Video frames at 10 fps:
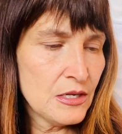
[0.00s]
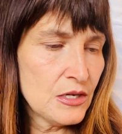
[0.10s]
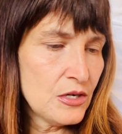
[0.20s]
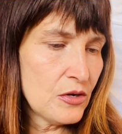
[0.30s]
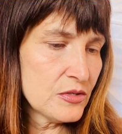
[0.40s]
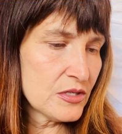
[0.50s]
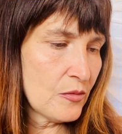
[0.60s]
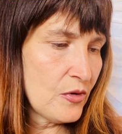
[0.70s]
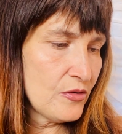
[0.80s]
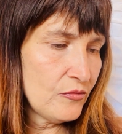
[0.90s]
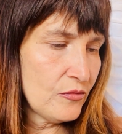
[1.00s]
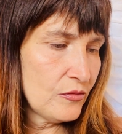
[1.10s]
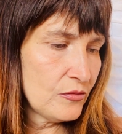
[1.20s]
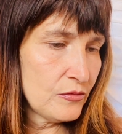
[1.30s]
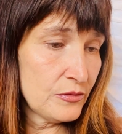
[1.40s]
You know, someone,
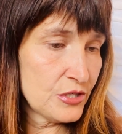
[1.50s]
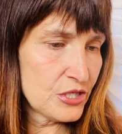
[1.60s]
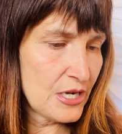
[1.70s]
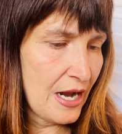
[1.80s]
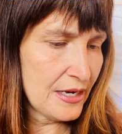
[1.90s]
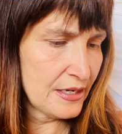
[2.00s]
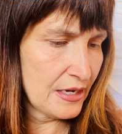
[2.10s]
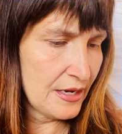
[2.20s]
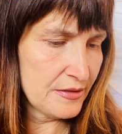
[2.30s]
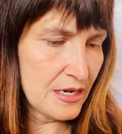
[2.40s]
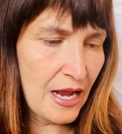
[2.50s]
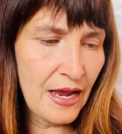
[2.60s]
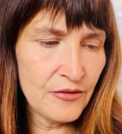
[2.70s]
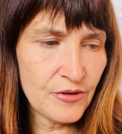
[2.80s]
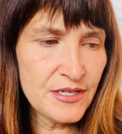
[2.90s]
she had it, I think,
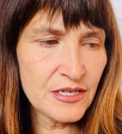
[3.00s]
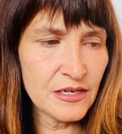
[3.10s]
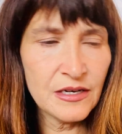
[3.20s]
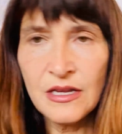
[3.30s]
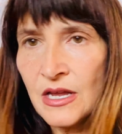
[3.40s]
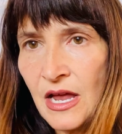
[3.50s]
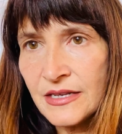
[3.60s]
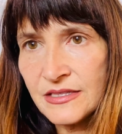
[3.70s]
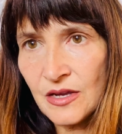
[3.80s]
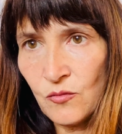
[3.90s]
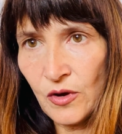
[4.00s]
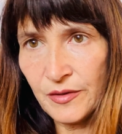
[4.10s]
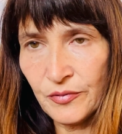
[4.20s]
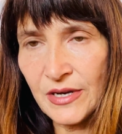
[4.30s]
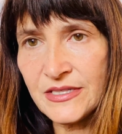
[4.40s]
handwritten, and
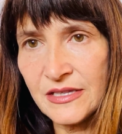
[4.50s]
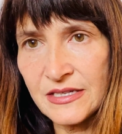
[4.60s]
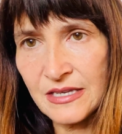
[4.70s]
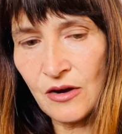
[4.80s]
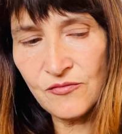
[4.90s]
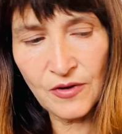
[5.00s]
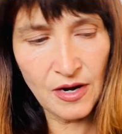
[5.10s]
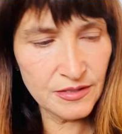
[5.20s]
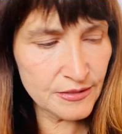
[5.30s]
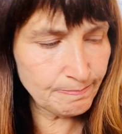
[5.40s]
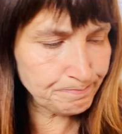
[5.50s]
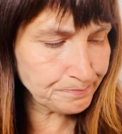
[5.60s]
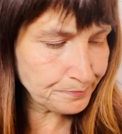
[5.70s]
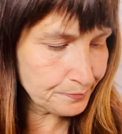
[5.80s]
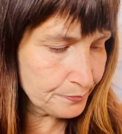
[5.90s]
someone printed this out for us,
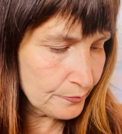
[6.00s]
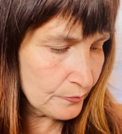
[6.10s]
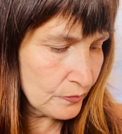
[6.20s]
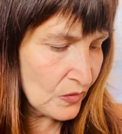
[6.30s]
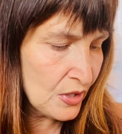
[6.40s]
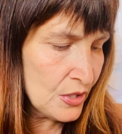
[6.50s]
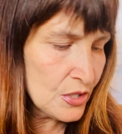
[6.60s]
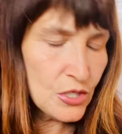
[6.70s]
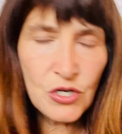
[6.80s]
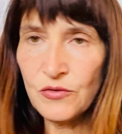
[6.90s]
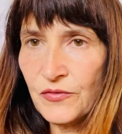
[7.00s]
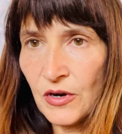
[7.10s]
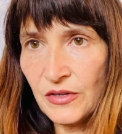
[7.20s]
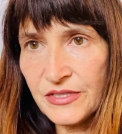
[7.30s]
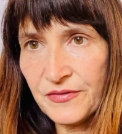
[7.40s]
you know, for
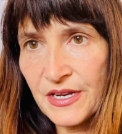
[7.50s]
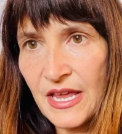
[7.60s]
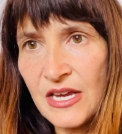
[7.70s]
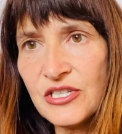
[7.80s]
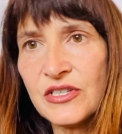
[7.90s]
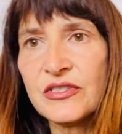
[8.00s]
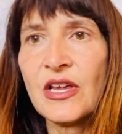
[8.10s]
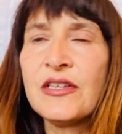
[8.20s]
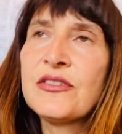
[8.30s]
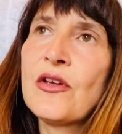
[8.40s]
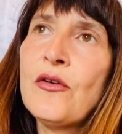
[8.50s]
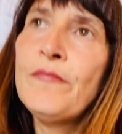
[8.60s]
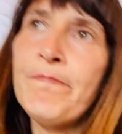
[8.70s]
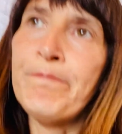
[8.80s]
all different occasions. And so